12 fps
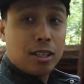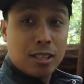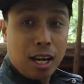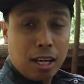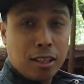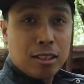
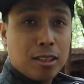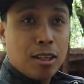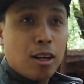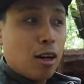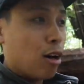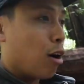designs,
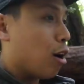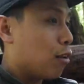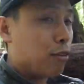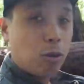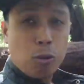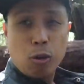all
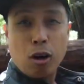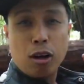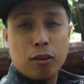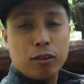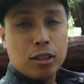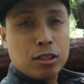of the
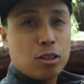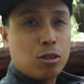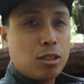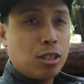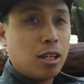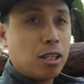things that you
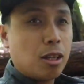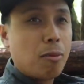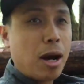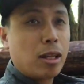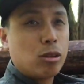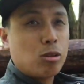see in the
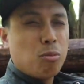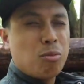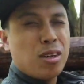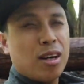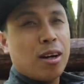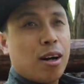bathroom,
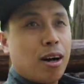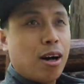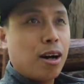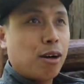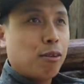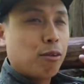
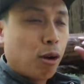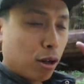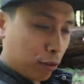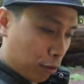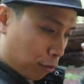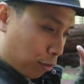all
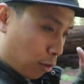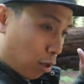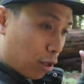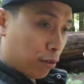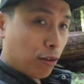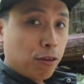of
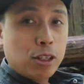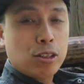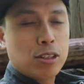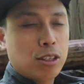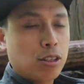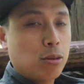the
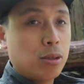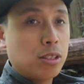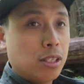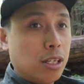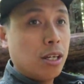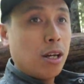fixtures that you would
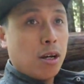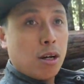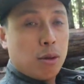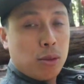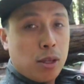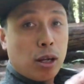see,
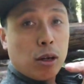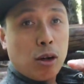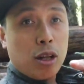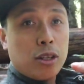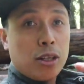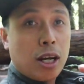they're
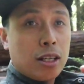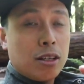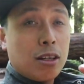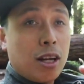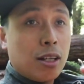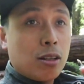all directly
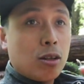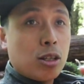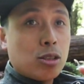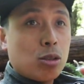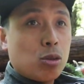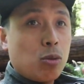related
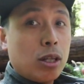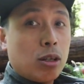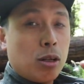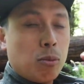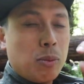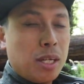also to
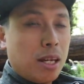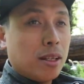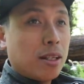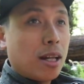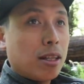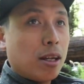Wilcon,
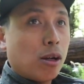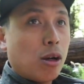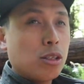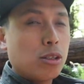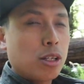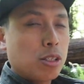being that they're
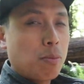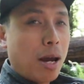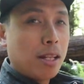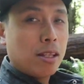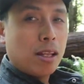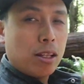also
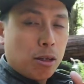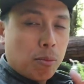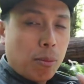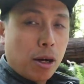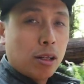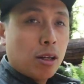expanded and they're
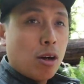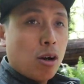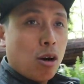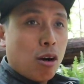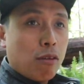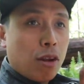part
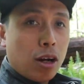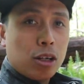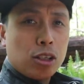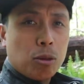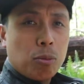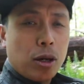of a
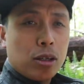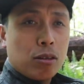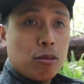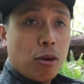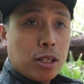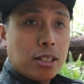larger part
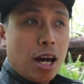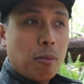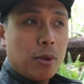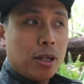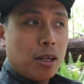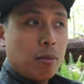of what's
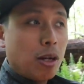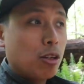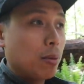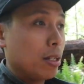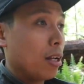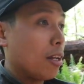happening in
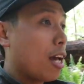Metro Manila.